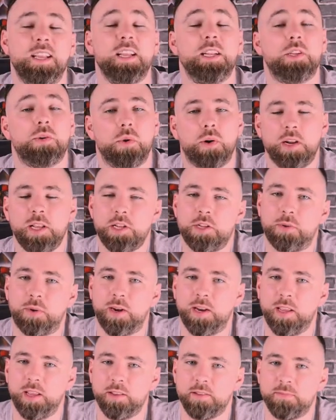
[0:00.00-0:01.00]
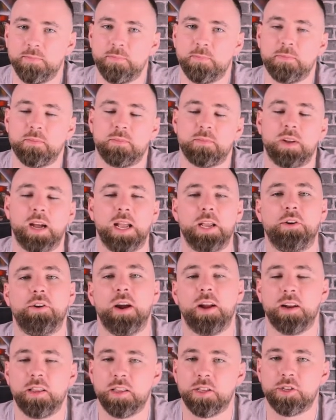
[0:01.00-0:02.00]
In twenty twenty, I
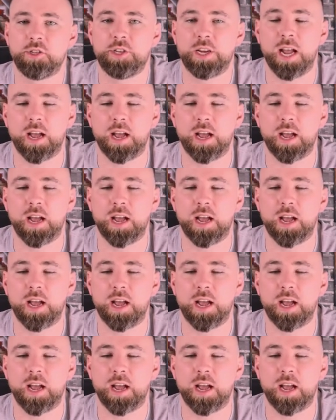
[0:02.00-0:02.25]
created this